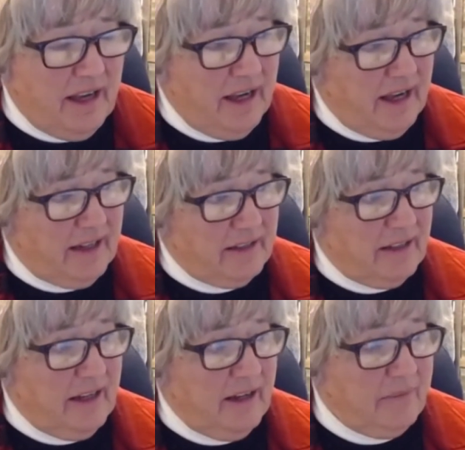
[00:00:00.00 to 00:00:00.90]
And
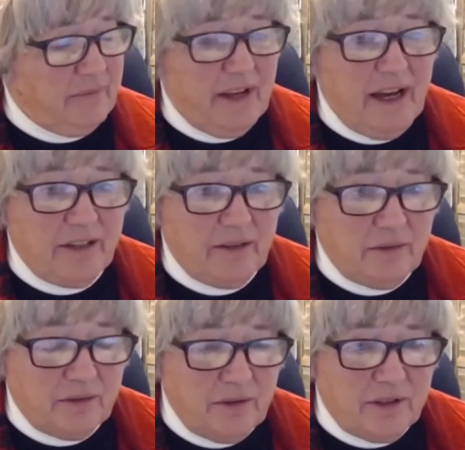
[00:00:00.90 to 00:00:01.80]
I
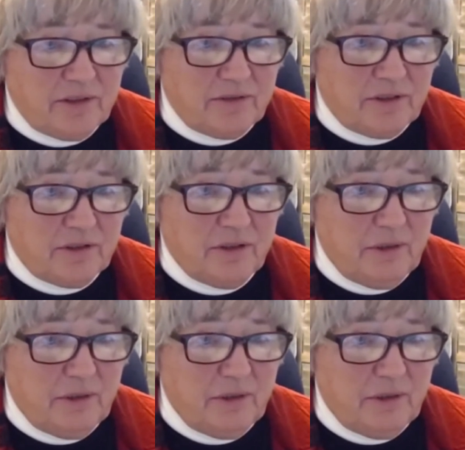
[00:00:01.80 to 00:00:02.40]
don't know this for sure,